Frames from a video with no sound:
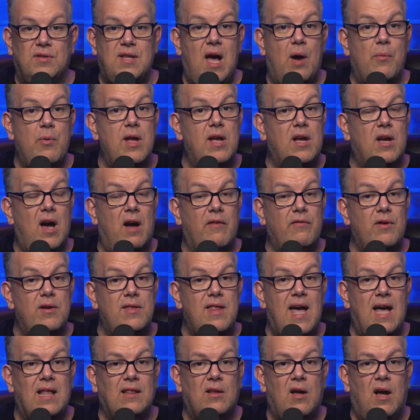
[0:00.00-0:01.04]
Now, we covered
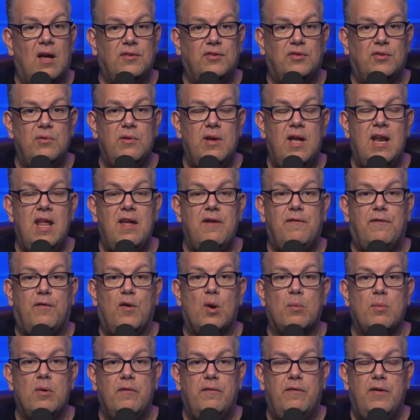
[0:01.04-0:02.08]
that lawsuit in a
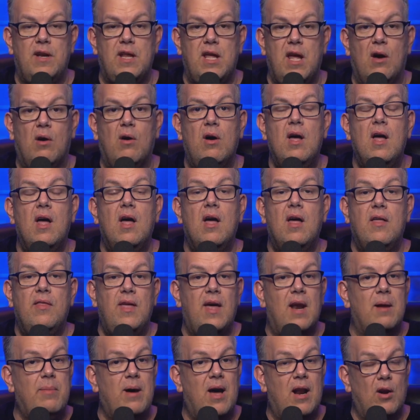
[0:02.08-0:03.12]
former video
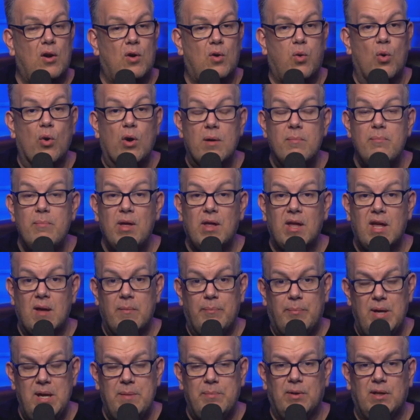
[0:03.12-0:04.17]
that about a quarter million
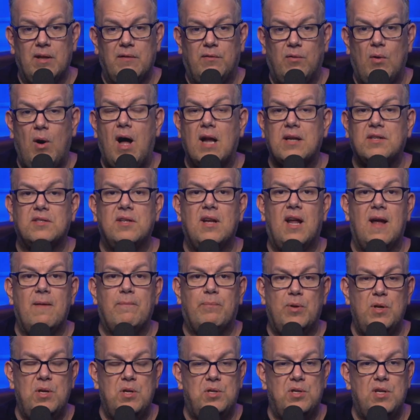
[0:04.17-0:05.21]
people have watched, and I
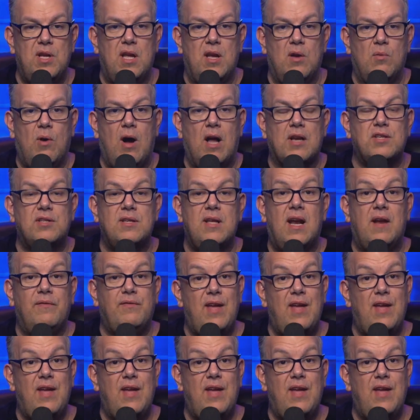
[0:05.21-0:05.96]
appreciate you watching that.